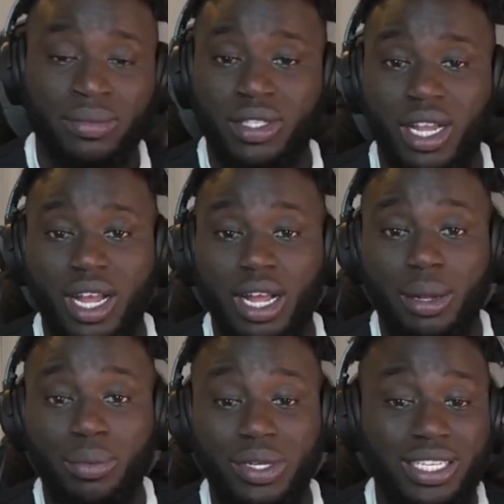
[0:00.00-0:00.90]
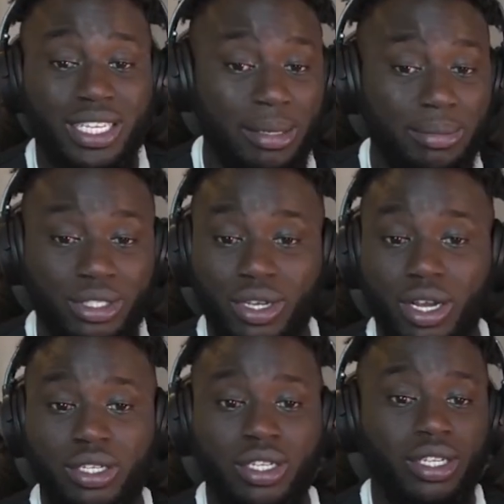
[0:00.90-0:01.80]
um, when the game is
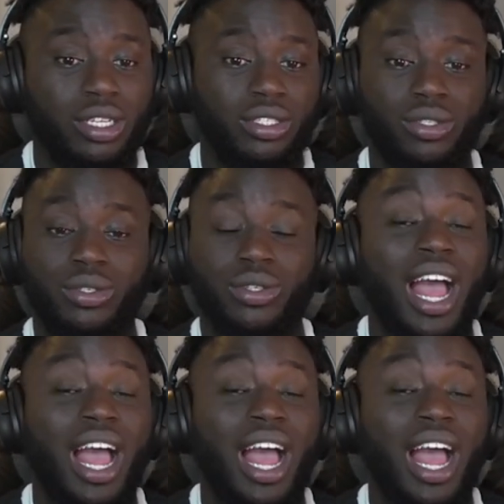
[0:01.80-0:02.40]
on. Dude,